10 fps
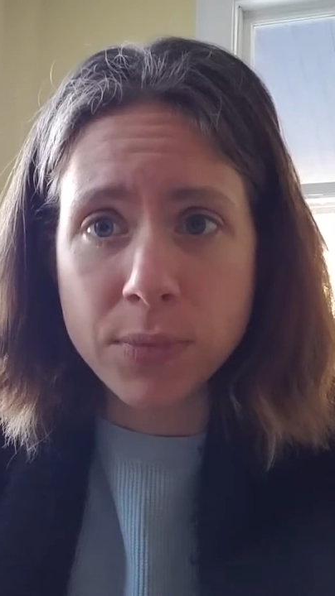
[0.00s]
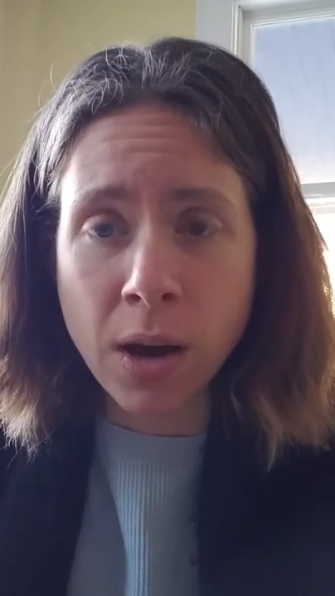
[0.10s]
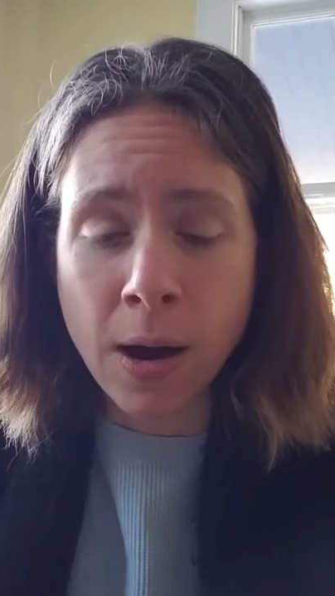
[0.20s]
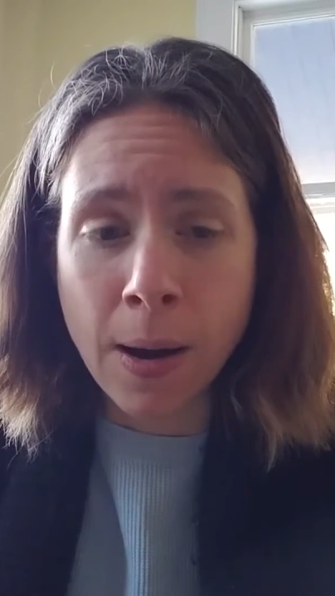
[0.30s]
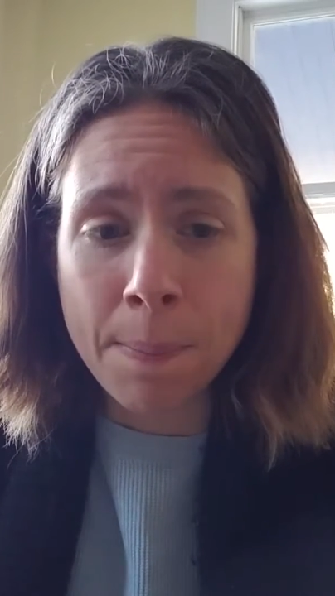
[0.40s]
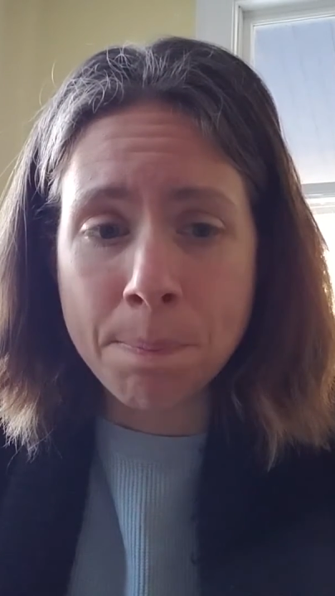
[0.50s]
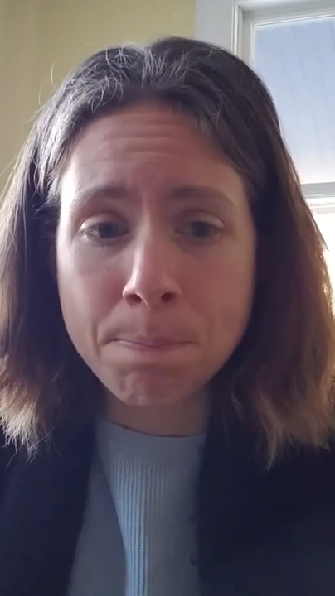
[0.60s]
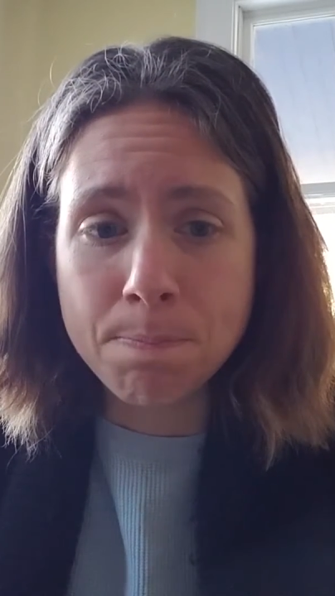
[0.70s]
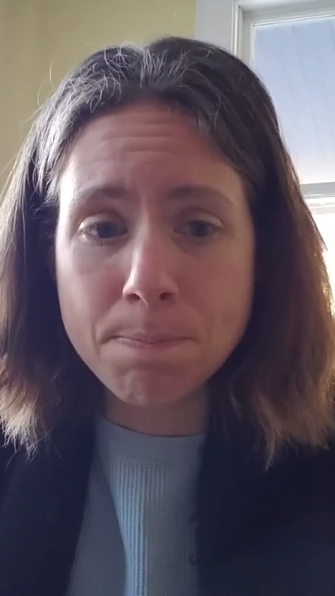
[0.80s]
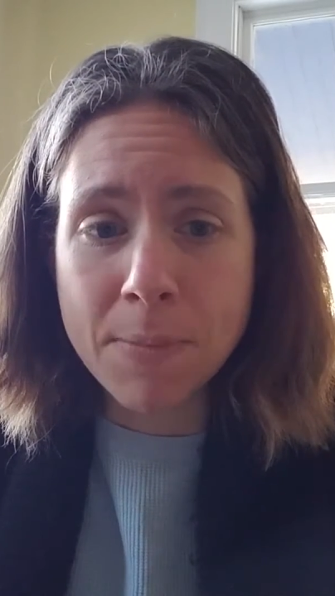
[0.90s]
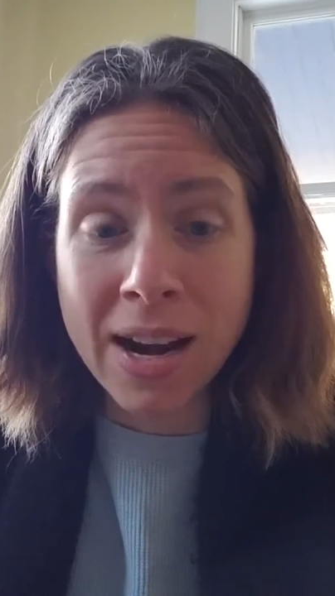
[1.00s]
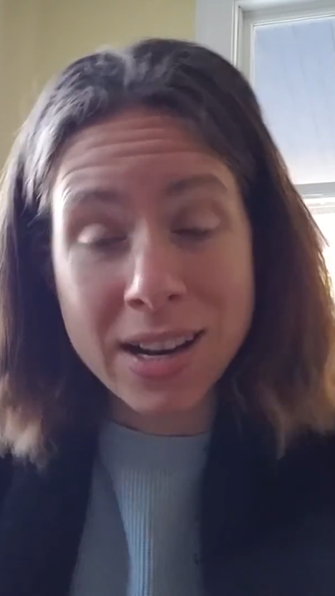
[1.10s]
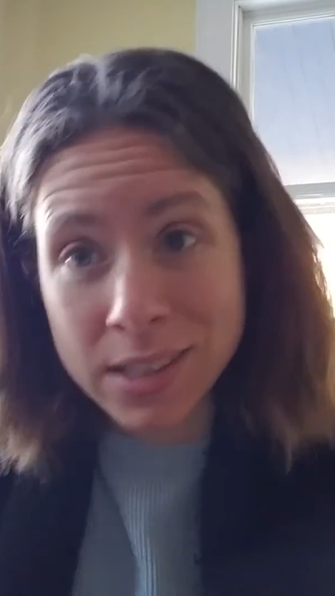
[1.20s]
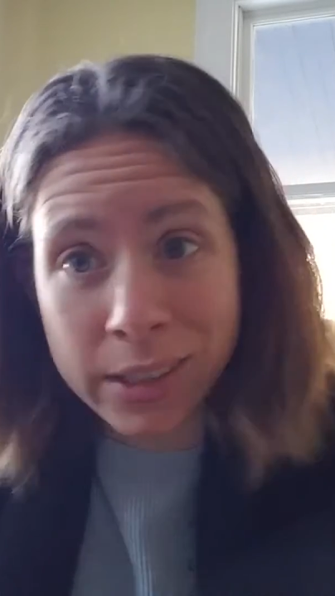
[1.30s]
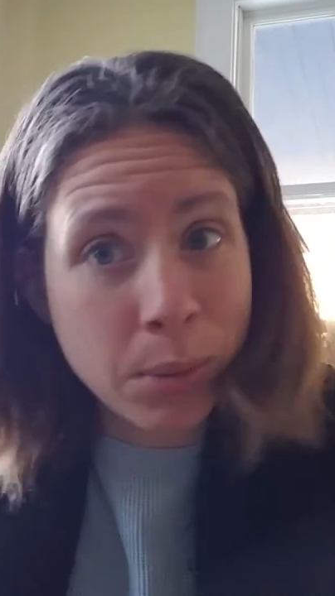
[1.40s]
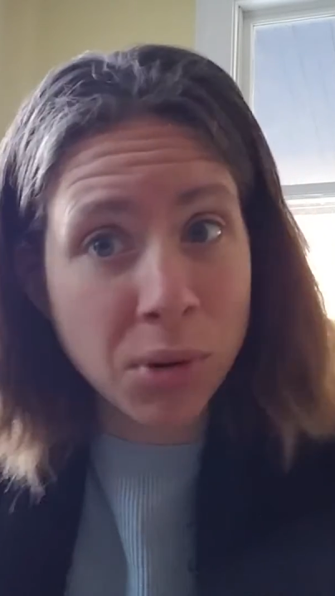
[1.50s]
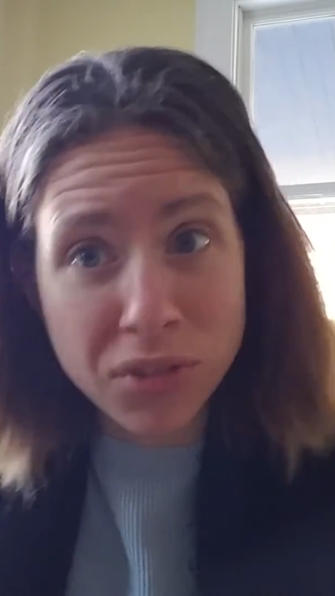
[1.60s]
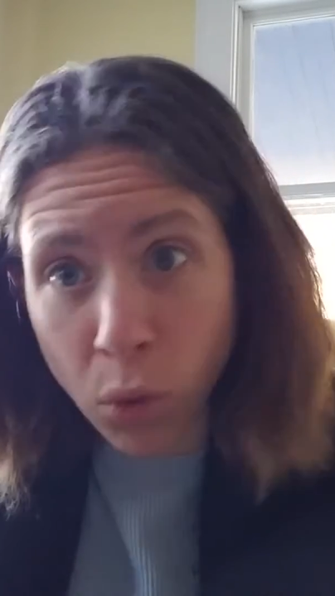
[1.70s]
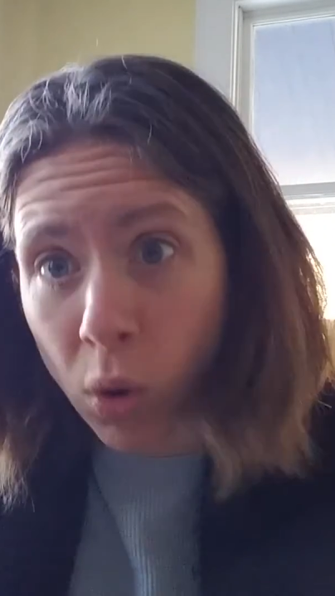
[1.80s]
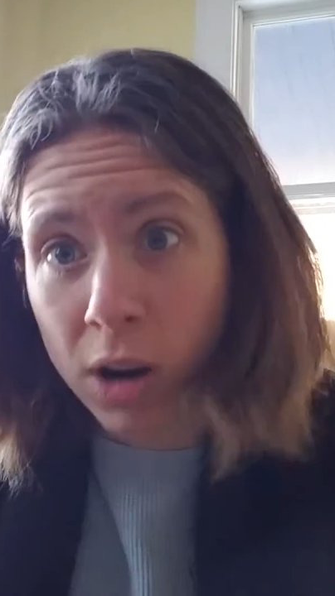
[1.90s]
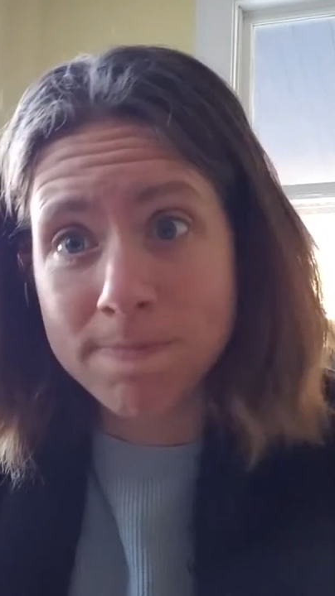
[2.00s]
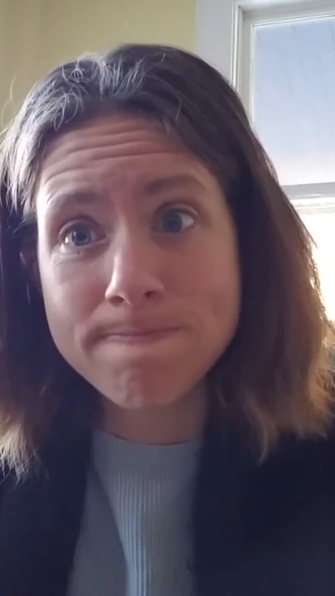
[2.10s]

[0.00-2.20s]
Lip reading: and ideally before.